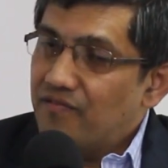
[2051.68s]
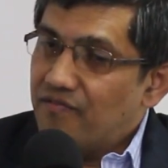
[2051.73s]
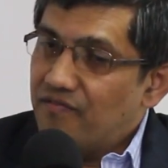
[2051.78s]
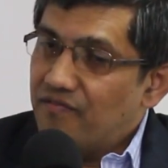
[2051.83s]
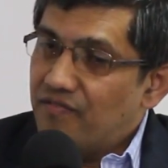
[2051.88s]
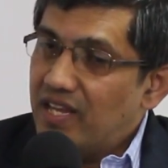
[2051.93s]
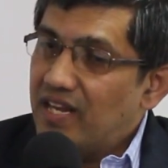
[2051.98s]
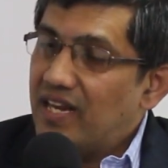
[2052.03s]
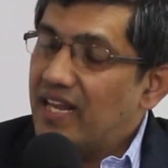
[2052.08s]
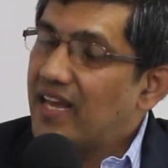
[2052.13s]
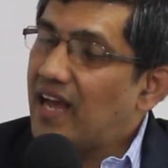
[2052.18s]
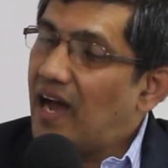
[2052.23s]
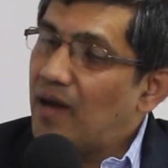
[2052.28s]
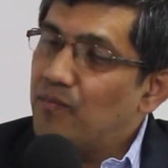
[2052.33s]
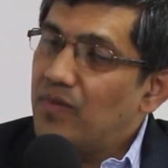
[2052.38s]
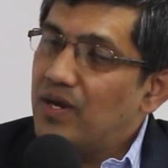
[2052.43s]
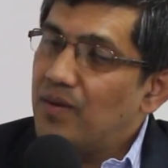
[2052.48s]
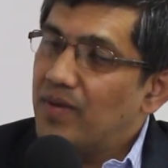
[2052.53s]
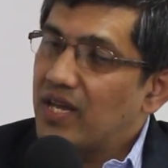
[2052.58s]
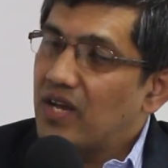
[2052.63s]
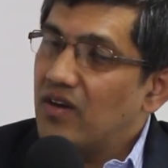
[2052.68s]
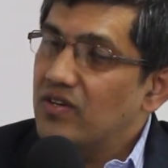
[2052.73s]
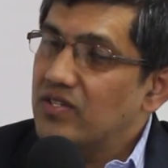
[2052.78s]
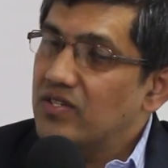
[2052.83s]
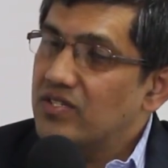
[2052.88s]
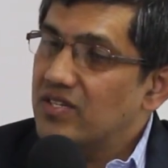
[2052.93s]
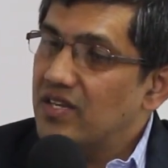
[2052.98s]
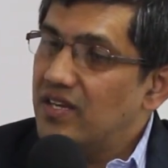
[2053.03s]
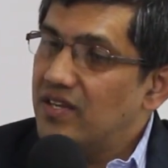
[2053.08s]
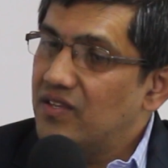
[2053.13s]
Feeling humble
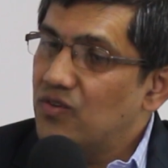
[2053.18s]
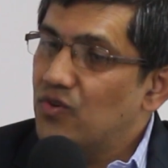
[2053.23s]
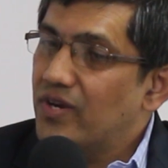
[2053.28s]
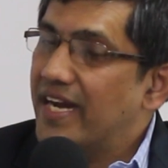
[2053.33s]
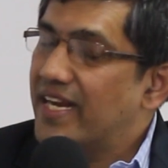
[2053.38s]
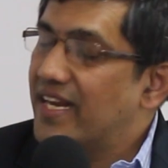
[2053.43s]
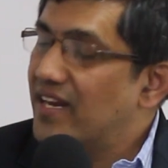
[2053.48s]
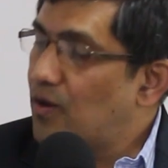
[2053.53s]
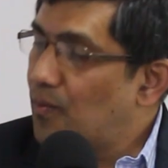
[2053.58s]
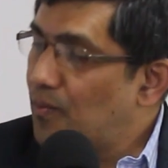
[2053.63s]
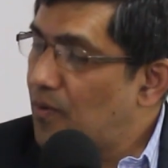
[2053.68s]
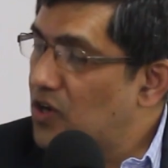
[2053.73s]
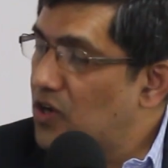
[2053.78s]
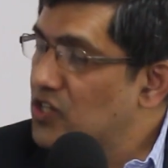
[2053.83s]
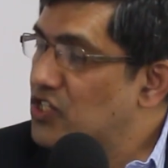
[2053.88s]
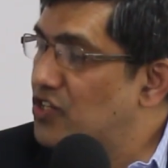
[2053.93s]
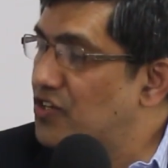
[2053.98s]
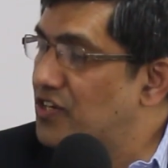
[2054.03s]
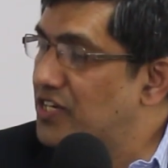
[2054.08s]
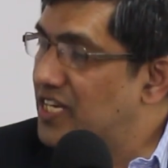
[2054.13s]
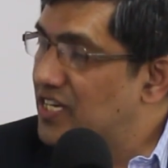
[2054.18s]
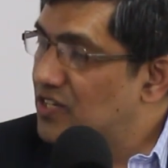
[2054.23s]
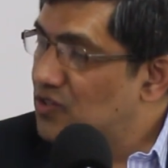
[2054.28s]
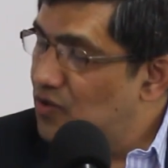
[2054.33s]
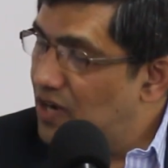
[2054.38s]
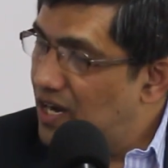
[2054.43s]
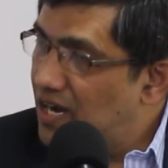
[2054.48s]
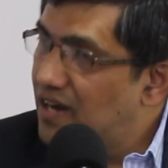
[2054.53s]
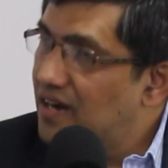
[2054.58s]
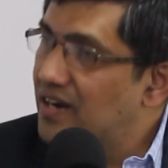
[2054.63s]
because you get an opportunity
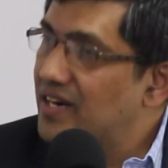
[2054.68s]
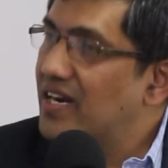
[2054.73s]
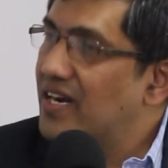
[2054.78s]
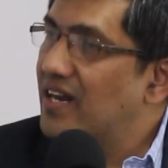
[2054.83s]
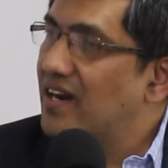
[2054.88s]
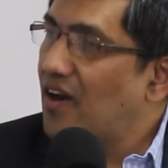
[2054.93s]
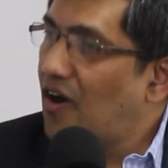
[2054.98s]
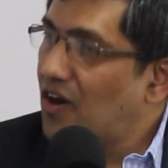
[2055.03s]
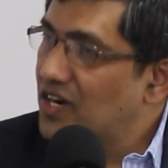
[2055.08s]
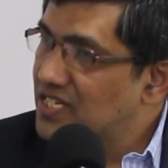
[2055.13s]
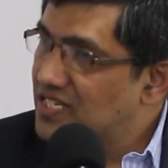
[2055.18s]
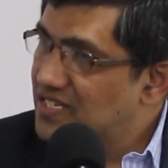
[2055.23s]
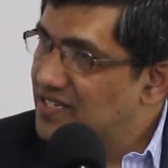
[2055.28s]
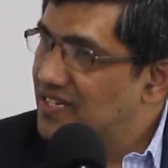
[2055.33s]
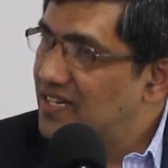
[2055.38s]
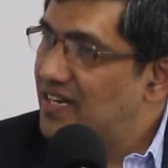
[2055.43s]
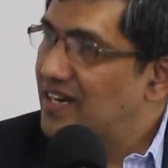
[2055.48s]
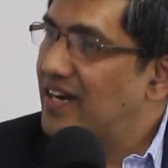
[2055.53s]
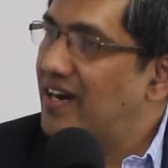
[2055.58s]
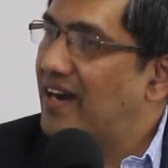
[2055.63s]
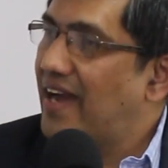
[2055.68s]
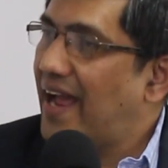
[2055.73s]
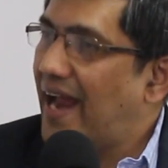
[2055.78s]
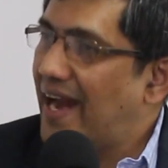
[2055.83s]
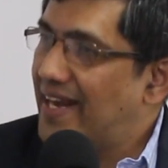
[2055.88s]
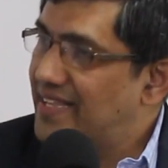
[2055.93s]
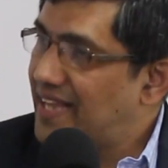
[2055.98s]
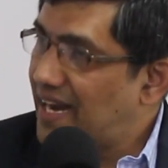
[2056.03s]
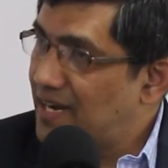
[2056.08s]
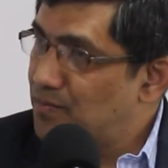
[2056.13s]
to learn a lot
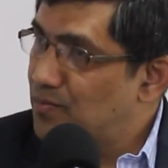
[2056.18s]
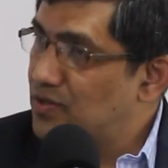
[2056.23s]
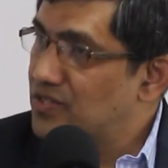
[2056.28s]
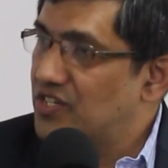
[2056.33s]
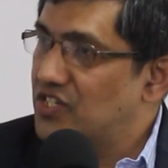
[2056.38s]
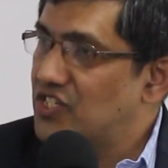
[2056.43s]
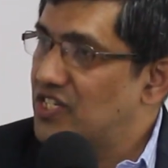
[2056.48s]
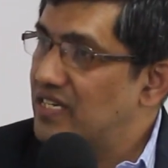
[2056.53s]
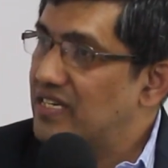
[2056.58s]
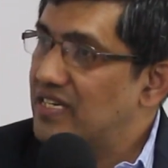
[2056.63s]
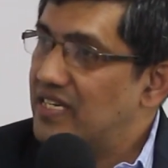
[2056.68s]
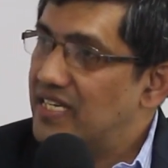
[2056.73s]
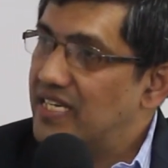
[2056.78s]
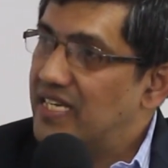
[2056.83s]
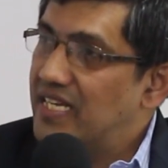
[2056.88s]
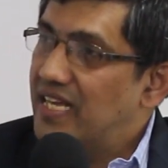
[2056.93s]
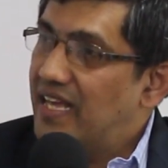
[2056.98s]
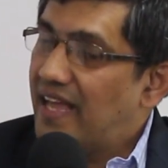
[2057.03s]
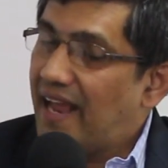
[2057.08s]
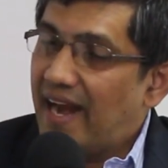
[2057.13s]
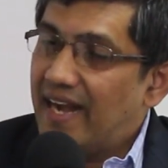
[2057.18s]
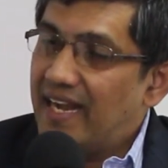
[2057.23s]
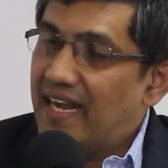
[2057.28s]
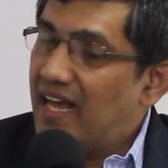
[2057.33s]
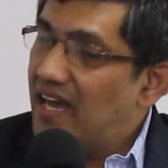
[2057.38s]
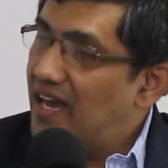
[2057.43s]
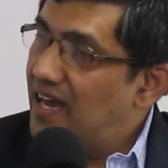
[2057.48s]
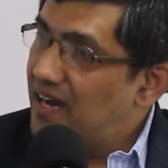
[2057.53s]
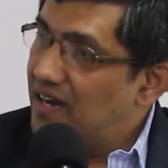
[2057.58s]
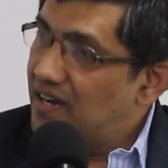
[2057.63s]
at that position
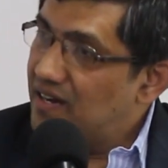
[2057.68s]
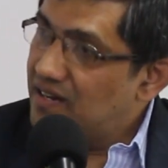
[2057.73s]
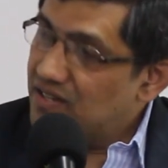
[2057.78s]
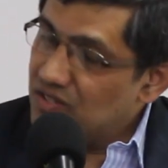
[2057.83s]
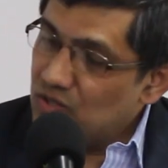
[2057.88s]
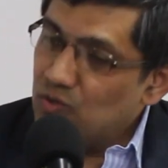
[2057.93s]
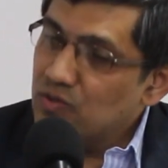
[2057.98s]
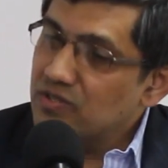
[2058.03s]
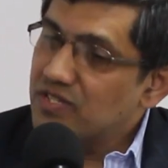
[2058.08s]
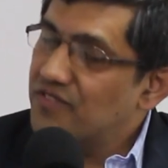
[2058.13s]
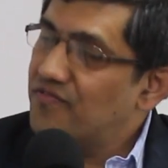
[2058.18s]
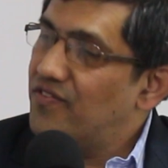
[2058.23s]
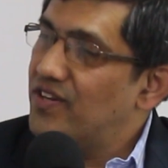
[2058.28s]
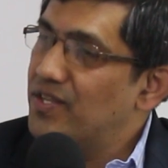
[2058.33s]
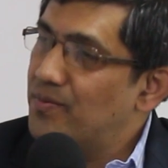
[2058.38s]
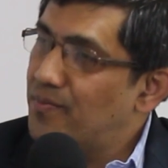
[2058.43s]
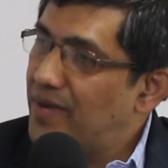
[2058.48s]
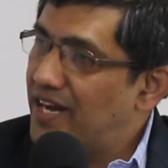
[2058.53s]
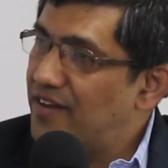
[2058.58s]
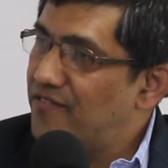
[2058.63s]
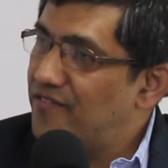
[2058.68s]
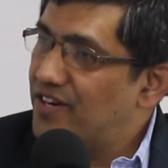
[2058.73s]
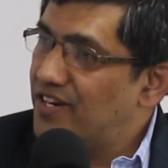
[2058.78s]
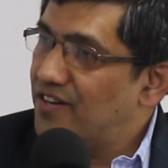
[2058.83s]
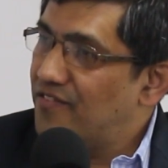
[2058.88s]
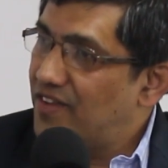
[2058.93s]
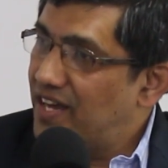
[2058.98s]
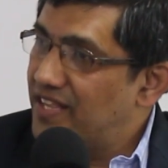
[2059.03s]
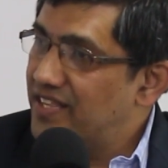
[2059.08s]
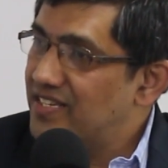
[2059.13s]
and use it for the benefit
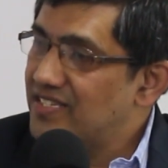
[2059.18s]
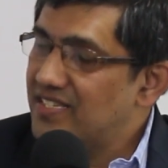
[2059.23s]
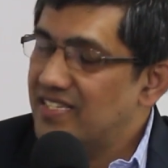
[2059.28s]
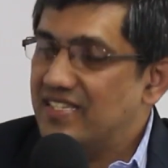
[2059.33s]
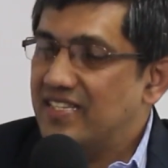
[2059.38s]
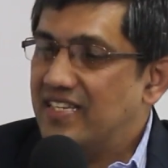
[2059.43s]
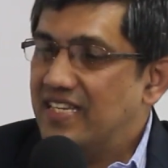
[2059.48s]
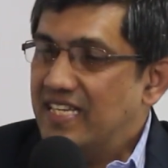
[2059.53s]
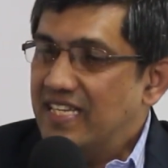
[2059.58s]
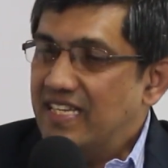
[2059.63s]
of others.